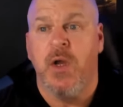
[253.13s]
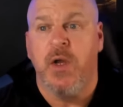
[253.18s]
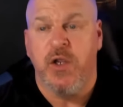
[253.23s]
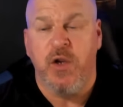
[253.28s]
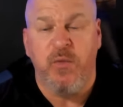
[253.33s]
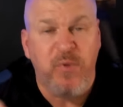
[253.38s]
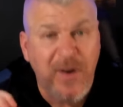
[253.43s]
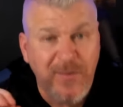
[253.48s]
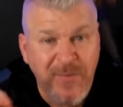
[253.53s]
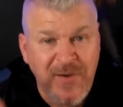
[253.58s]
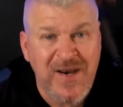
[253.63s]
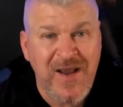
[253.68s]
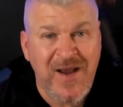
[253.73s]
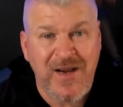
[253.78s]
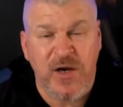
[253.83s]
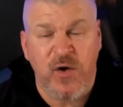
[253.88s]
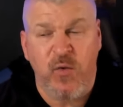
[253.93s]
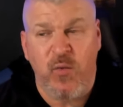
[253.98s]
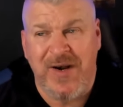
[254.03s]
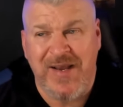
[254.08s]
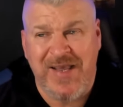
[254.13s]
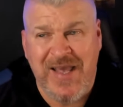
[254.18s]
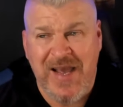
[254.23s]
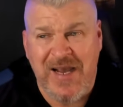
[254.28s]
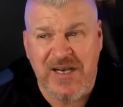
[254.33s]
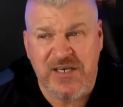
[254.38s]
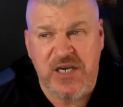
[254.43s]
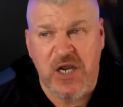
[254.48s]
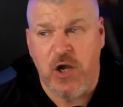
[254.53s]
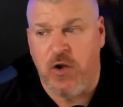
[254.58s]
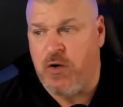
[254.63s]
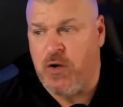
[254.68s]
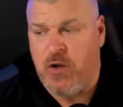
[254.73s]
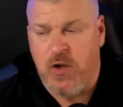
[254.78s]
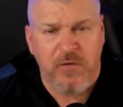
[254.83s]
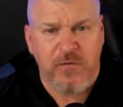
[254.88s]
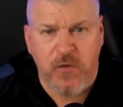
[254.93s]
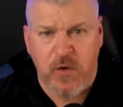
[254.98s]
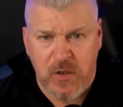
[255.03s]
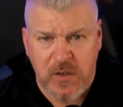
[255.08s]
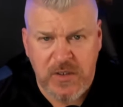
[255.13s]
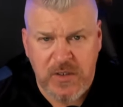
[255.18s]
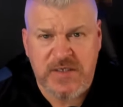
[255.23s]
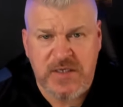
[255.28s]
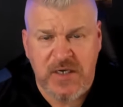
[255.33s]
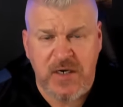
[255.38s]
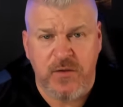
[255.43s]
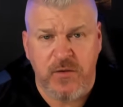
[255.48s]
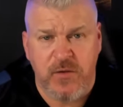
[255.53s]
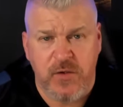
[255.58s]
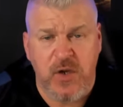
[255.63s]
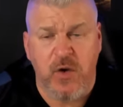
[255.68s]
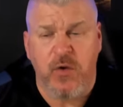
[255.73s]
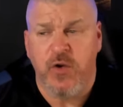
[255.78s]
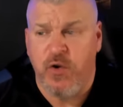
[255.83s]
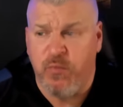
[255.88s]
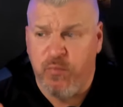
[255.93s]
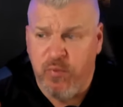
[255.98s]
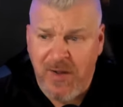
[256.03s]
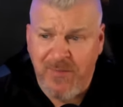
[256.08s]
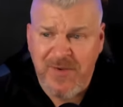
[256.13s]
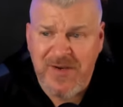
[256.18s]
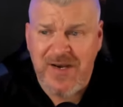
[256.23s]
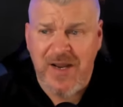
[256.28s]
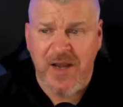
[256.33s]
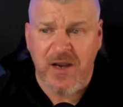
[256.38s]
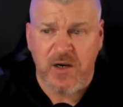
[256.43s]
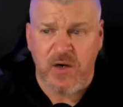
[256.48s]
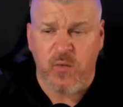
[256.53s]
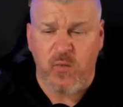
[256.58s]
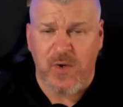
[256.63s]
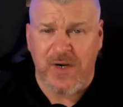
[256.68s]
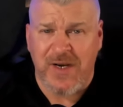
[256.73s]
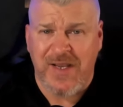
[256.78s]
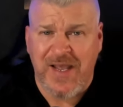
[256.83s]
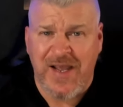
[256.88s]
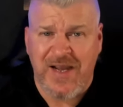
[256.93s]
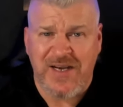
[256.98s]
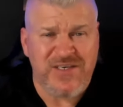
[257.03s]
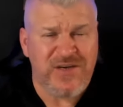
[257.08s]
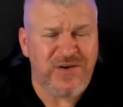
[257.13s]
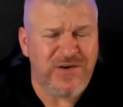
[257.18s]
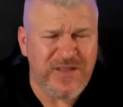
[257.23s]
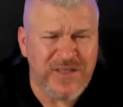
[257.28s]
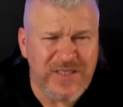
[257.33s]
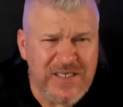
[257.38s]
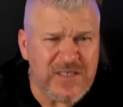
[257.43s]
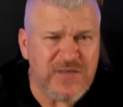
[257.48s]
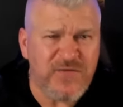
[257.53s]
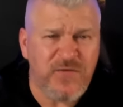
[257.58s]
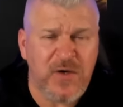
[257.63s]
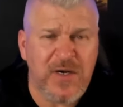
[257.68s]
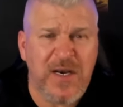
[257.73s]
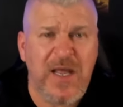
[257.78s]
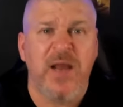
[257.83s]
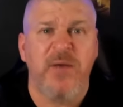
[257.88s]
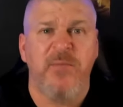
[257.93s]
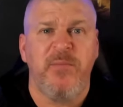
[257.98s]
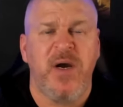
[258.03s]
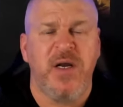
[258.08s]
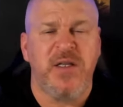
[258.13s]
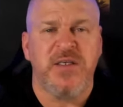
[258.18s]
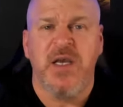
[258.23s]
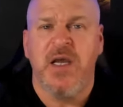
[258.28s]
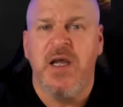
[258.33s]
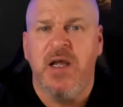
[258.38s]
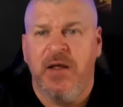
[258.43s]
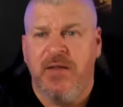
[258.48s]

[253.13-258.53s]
You're probably not going to want to cash out for at least another year. You're probably not going to want to cash out at least for 9 months.